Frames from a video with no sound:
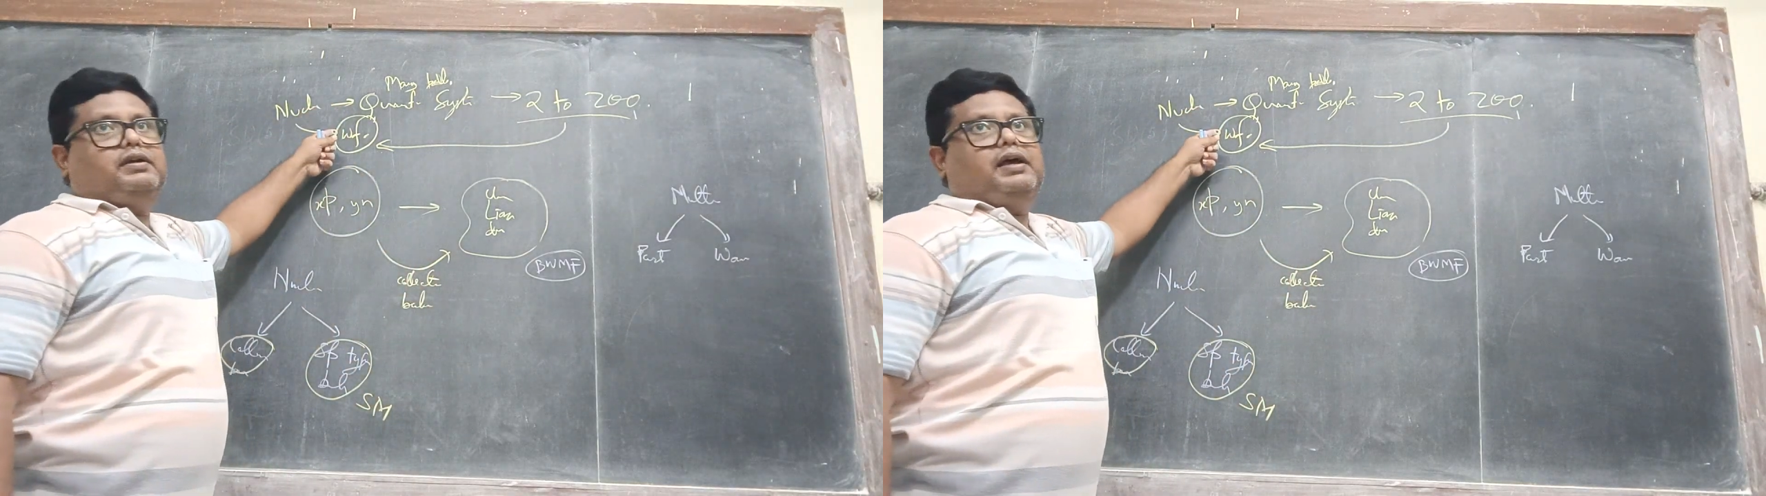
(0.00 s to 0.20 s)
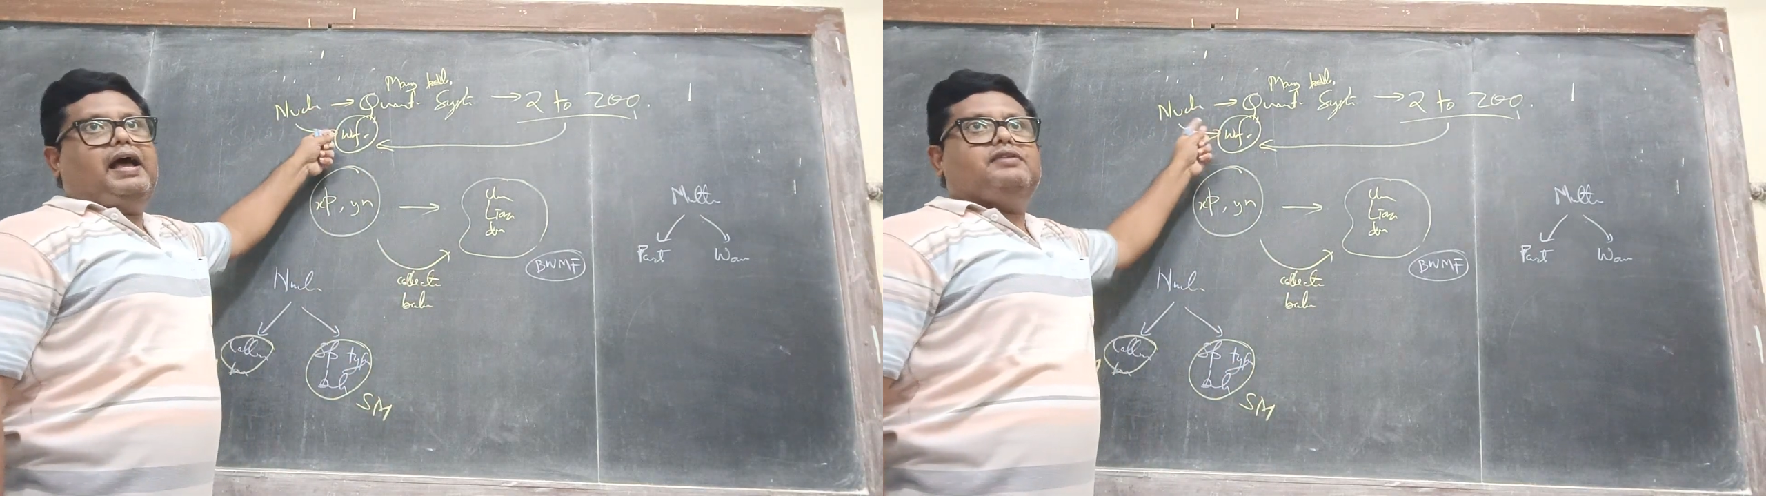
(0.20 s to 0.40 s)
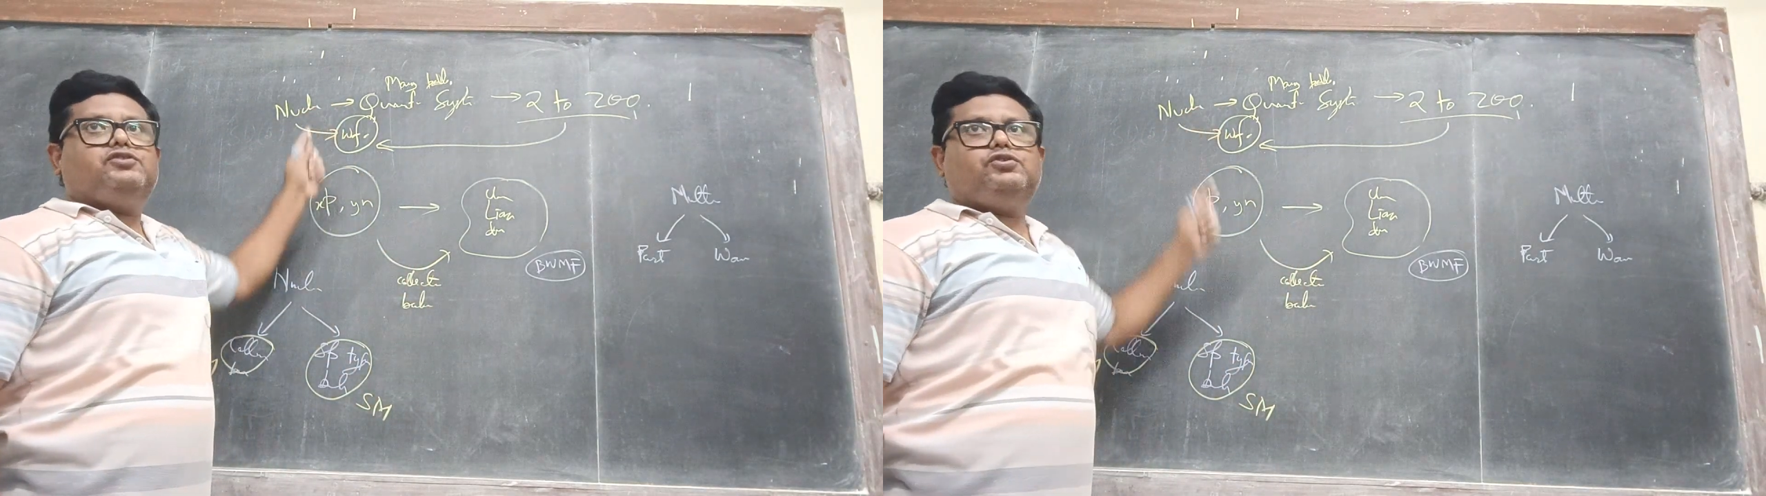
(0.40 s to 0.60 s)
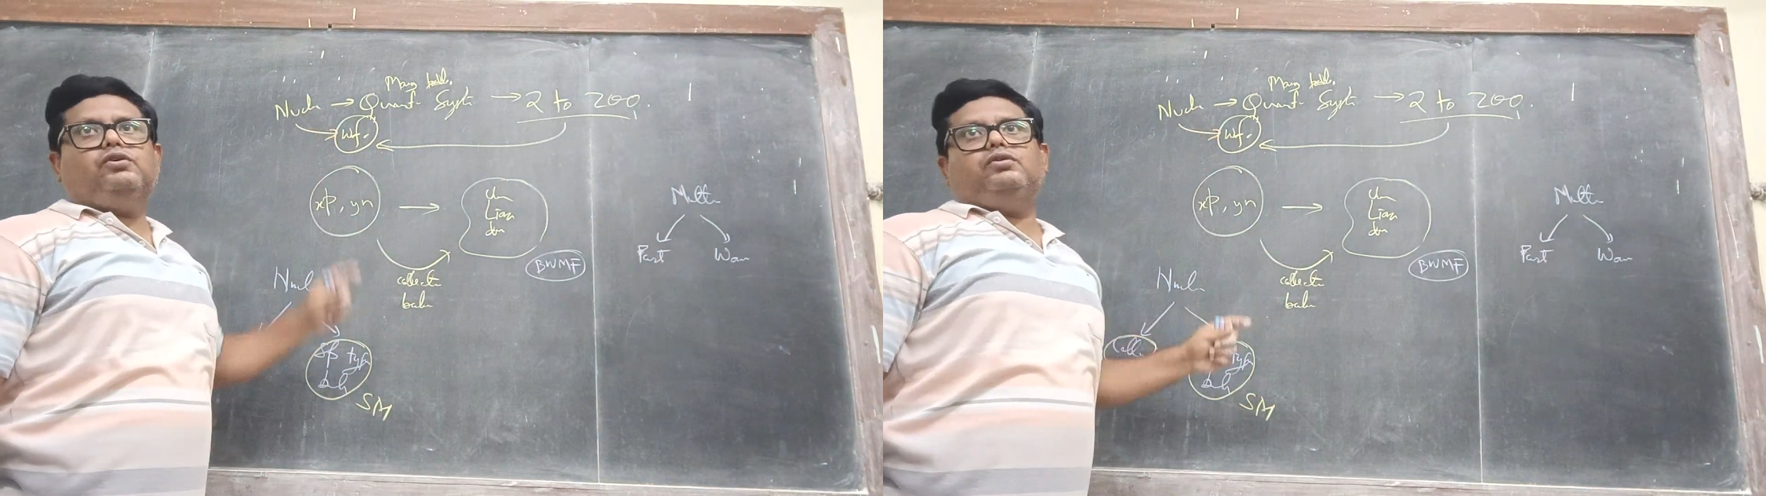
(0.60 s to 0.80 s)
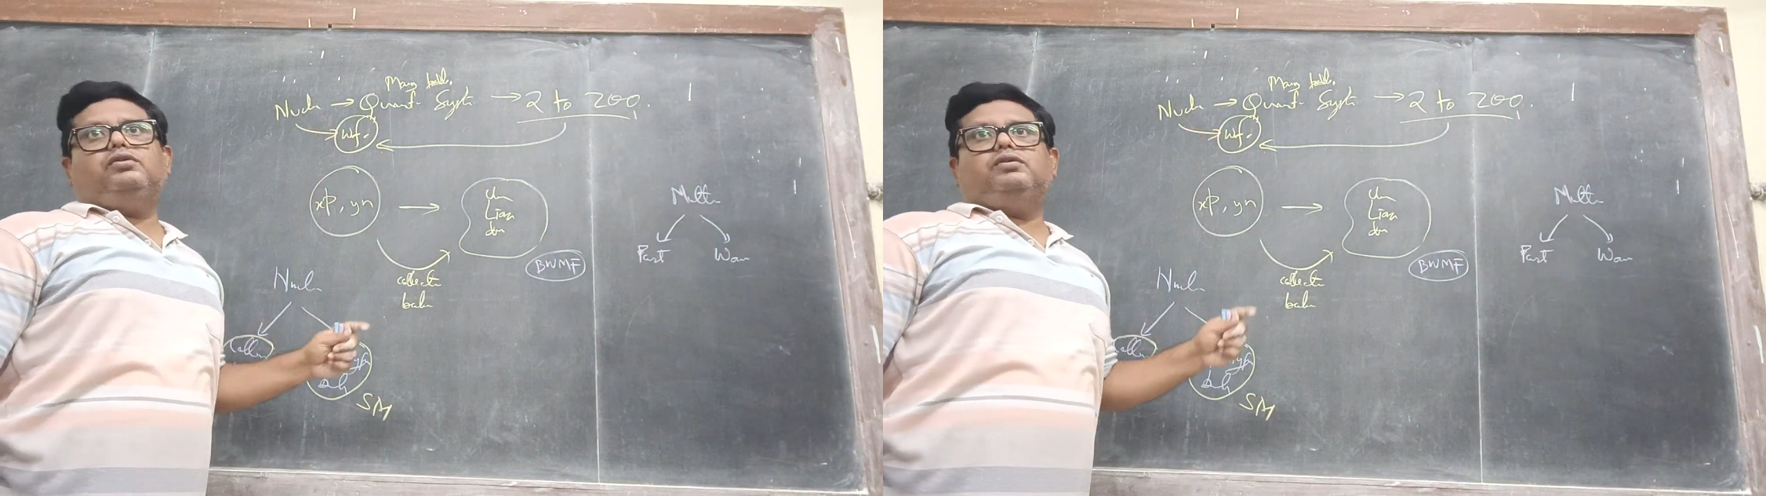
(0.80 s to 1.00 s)
And
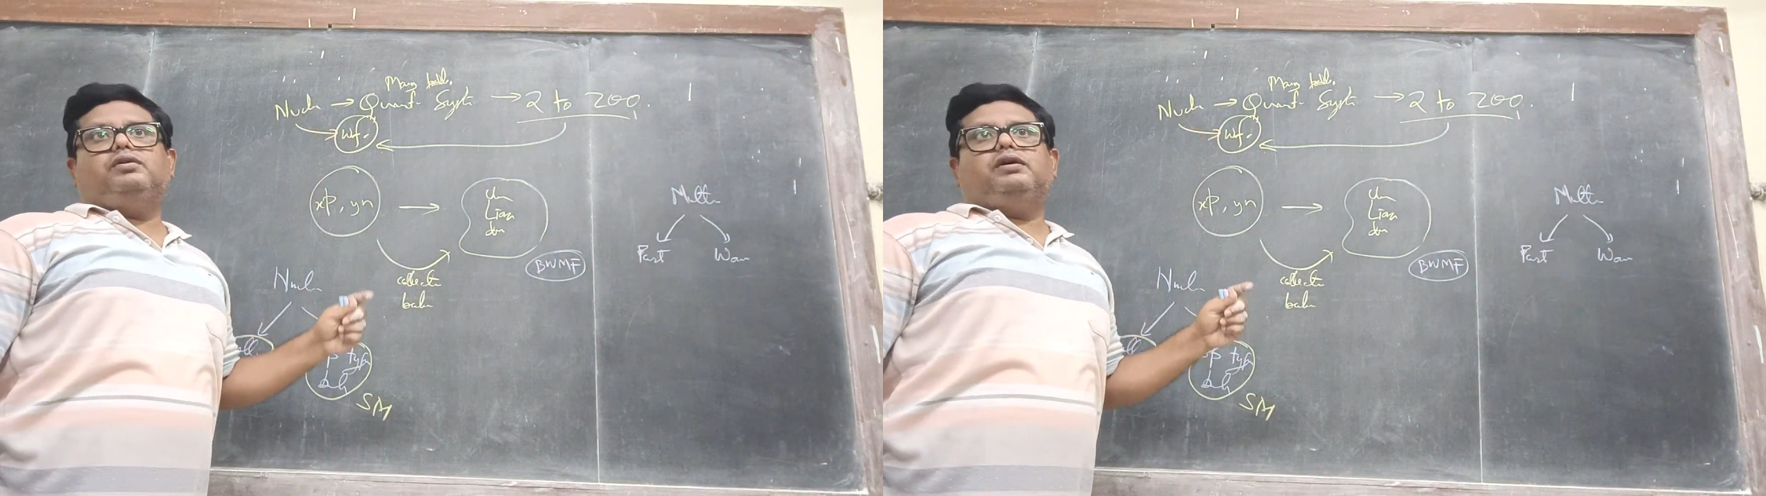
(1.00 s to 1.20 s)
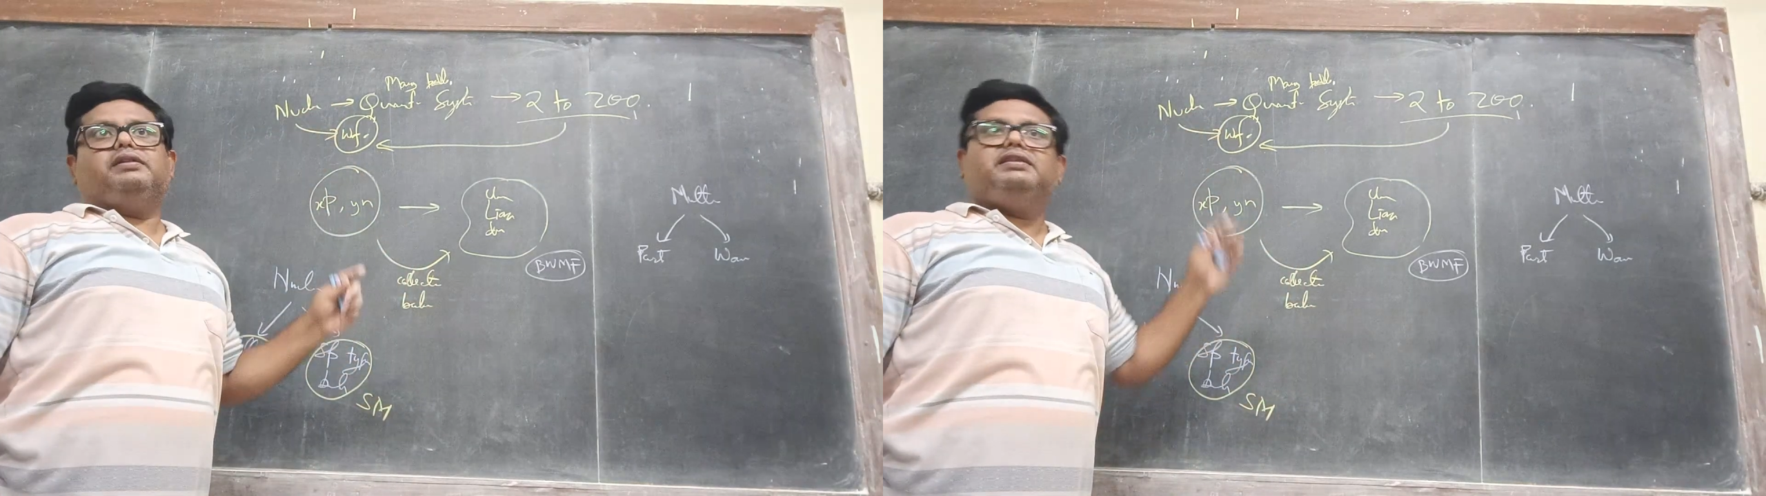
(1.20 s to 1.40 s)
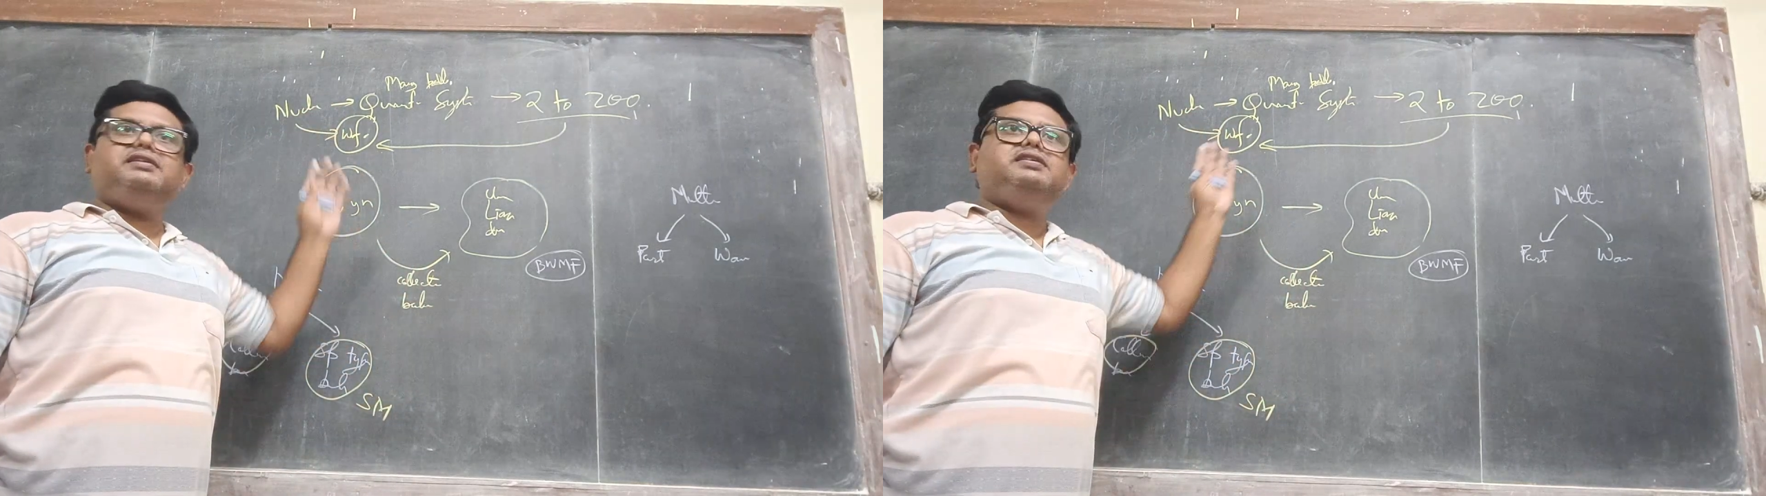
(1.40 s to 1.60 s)
so, this